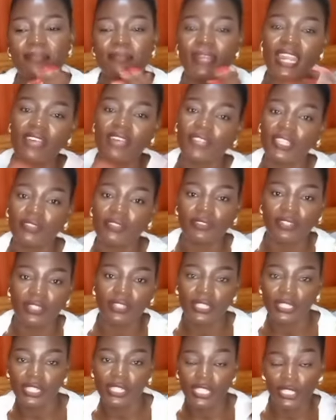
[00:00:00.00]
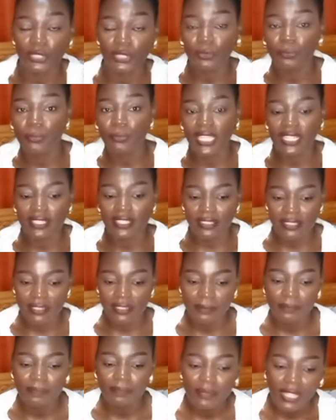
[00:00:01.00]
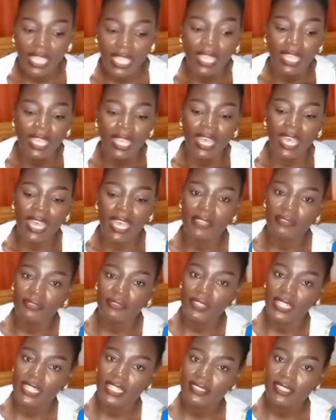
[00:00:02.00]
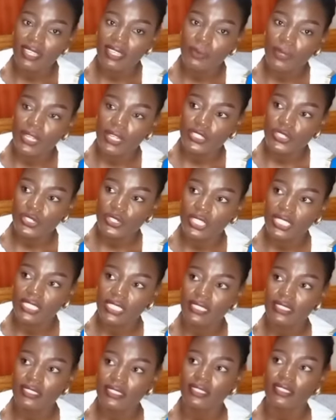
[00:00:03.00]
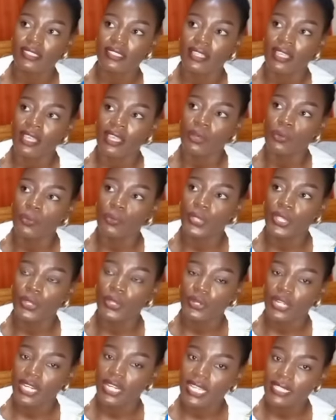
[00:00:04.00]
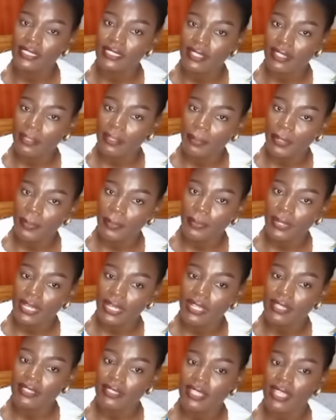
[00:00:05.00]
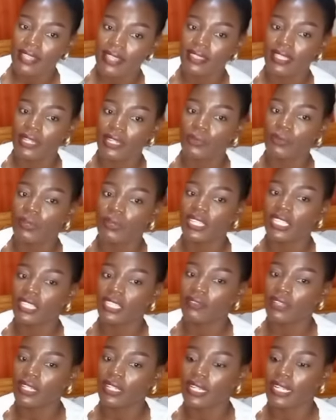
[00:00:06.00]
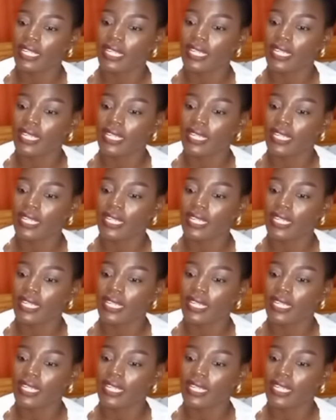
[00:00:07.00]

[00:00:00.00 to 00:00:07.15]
Bravo, Yvonne. You made it. I finished the questions, we collected the papers, and then we were given